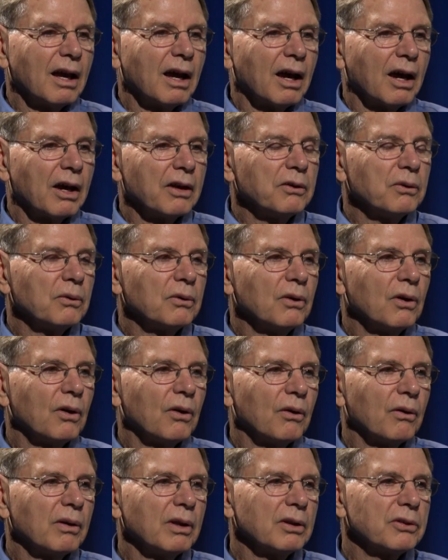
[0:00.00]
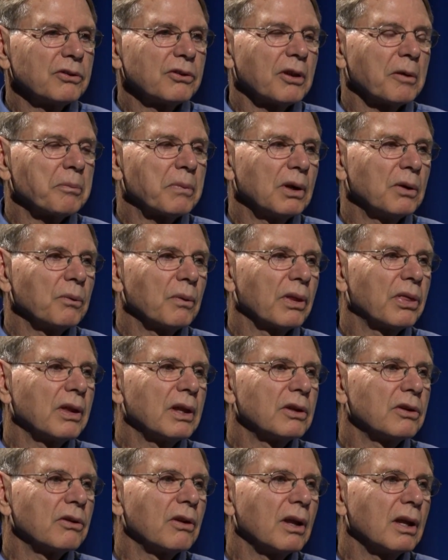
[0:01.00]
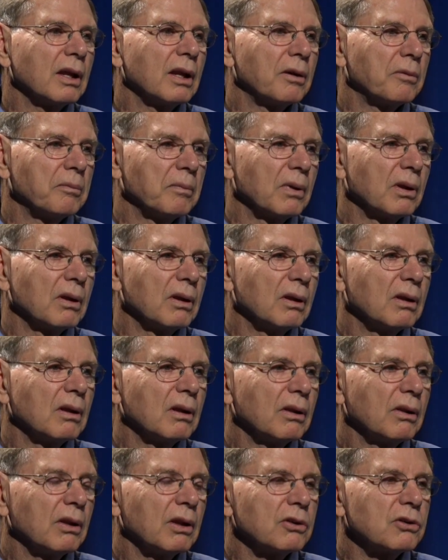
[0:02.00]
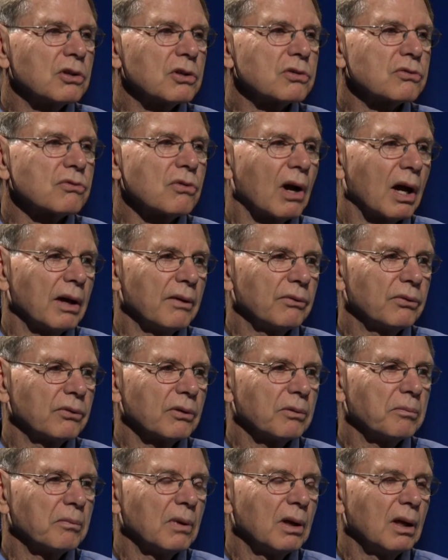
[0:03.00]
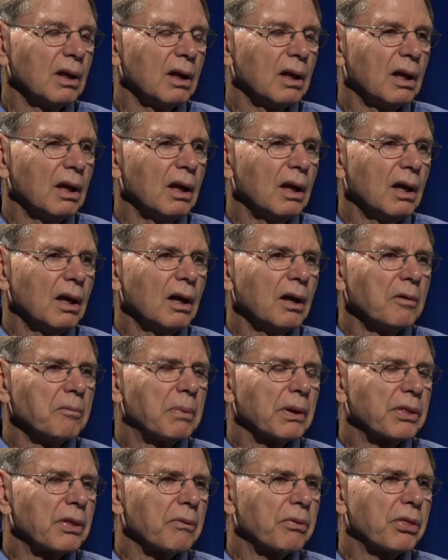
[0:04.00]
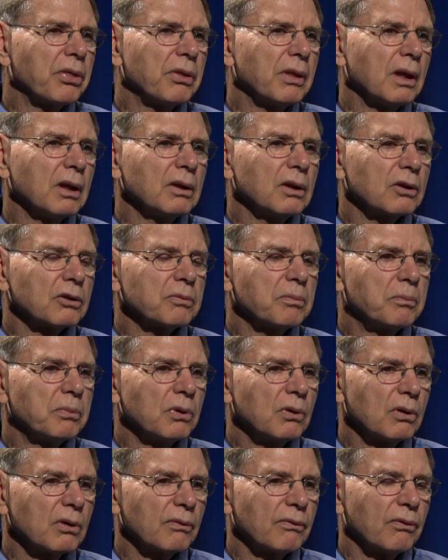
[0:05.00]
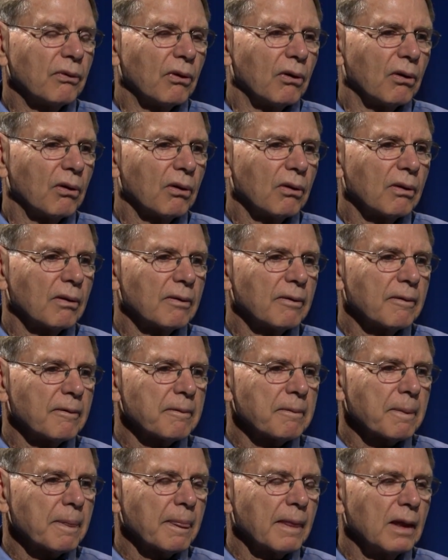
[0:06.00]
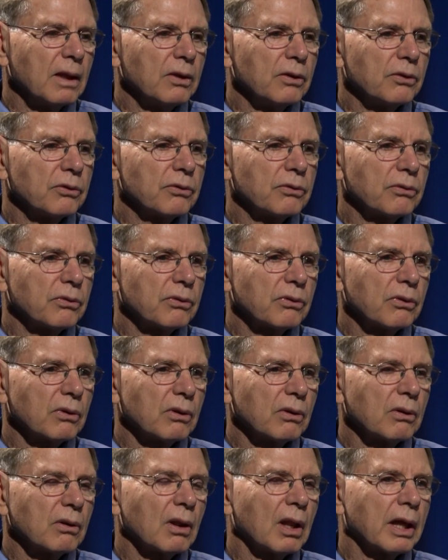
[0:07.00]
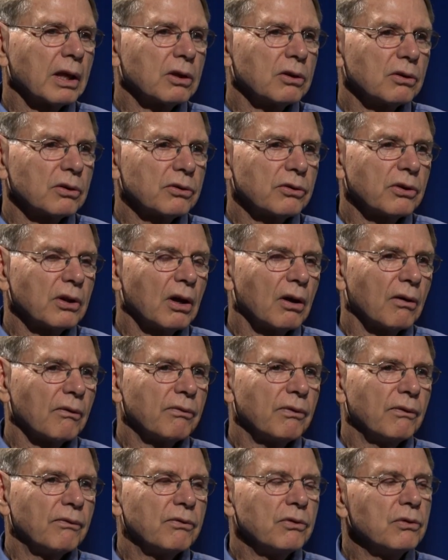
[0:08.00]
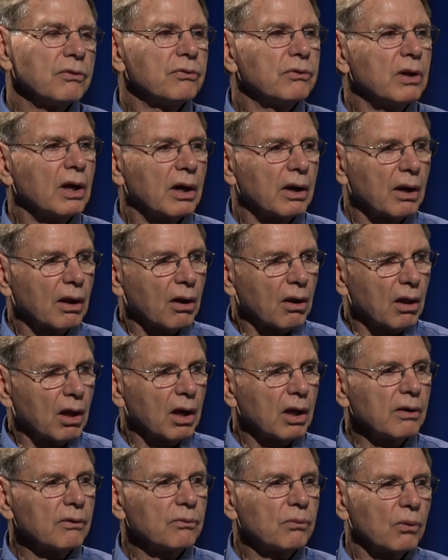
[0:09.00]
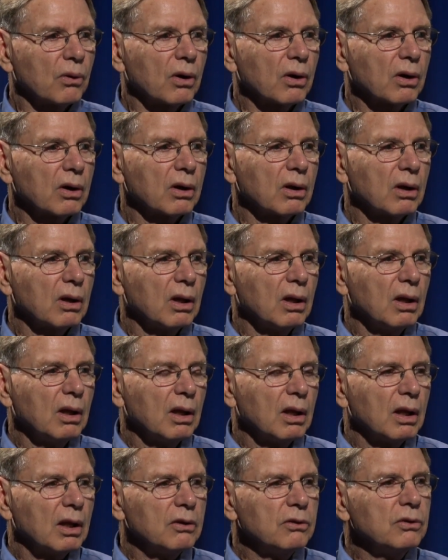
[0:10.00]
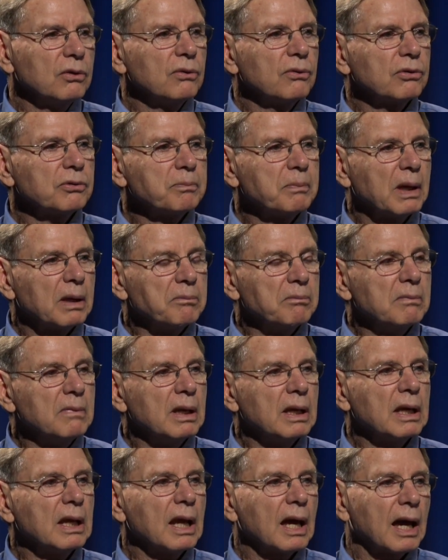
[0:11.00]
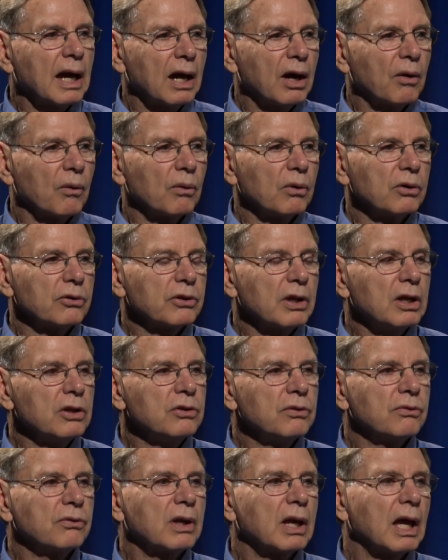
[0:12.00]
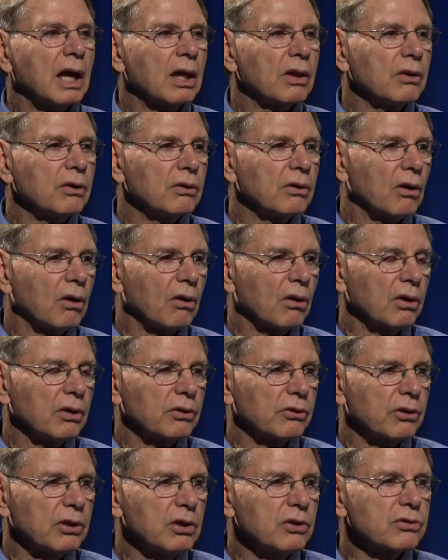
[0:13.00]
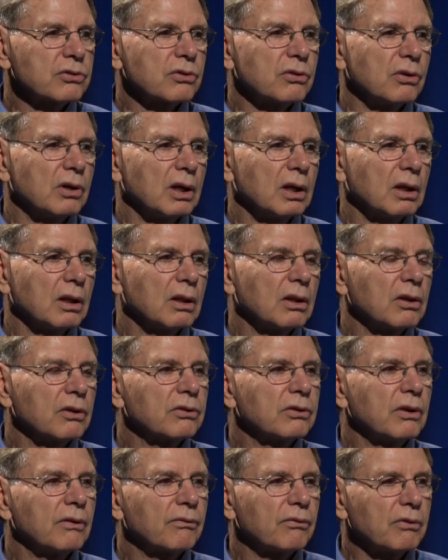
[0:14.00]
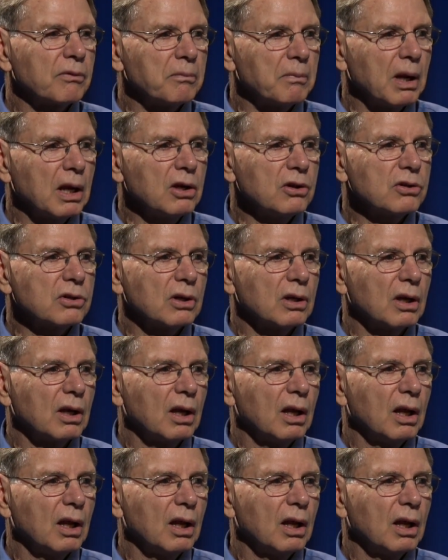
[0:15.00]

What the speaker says: I don't know. It's something within them that just drives them. But the thing that's beautiful is, like yourself, if you've done a lot of work and you've spent many hours and you've gathered all this history, this information,